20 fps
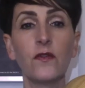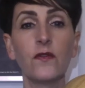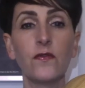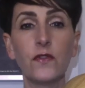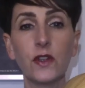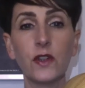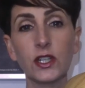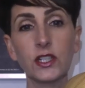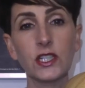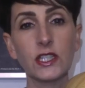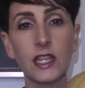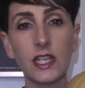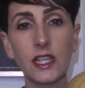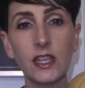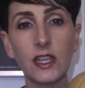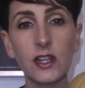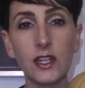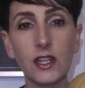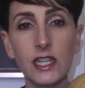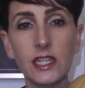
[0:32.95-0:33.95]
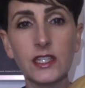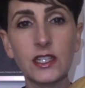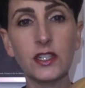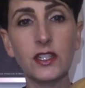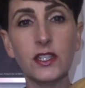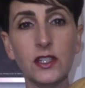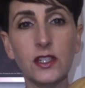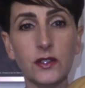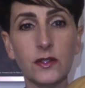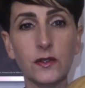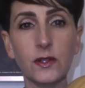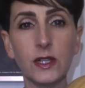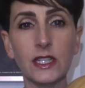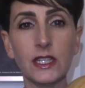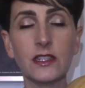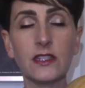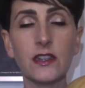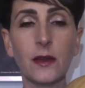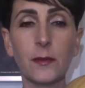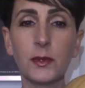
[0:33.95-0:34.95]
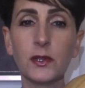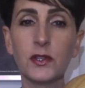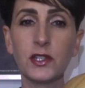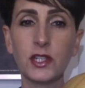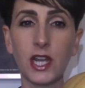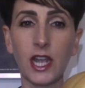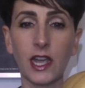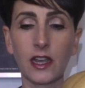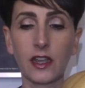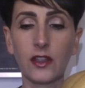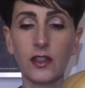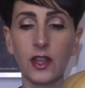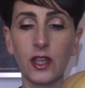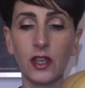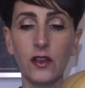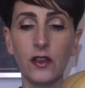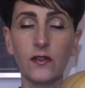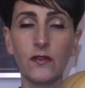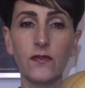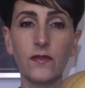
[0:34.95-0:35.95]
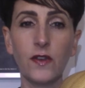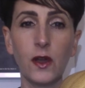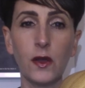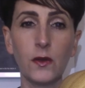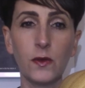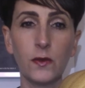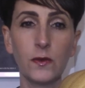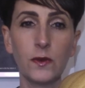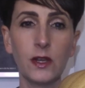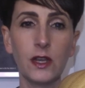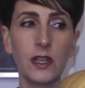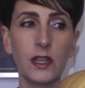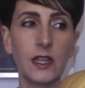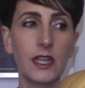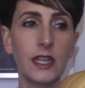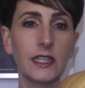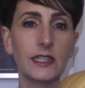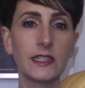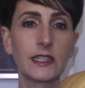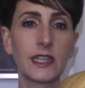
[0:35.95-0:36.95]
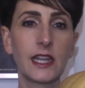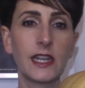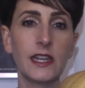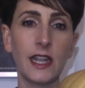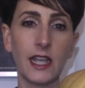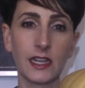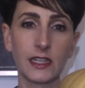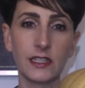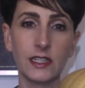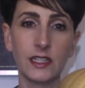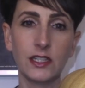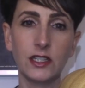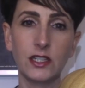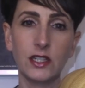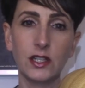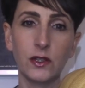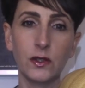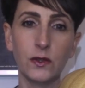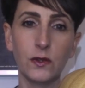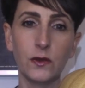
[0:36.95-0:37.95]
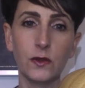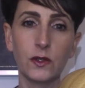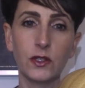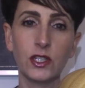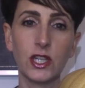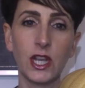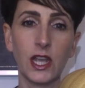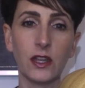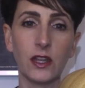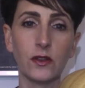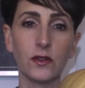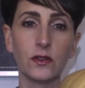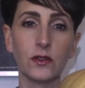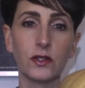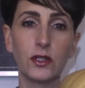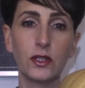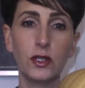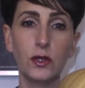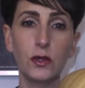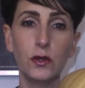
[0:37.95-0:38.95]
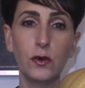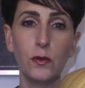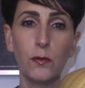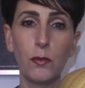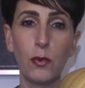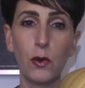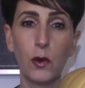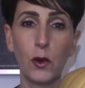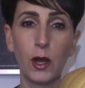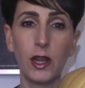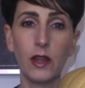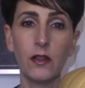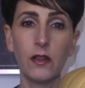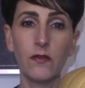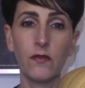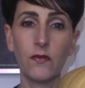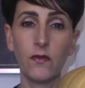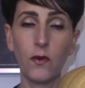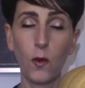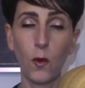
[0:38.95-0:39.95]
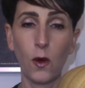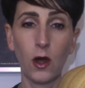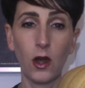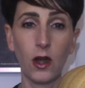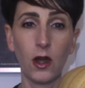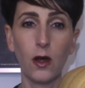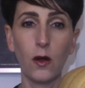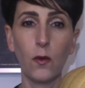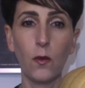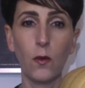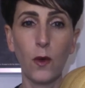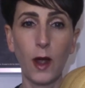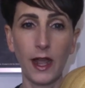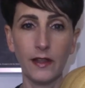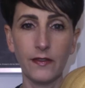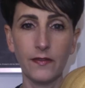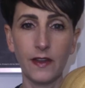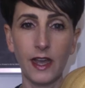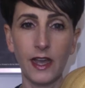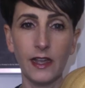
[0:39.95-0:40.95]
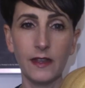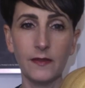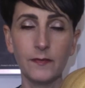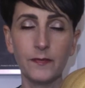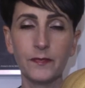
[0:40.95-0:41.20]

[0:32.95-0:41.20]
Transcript: First thing you need to do is double check that your phone is connected to channel 2.4 Wi-Fi.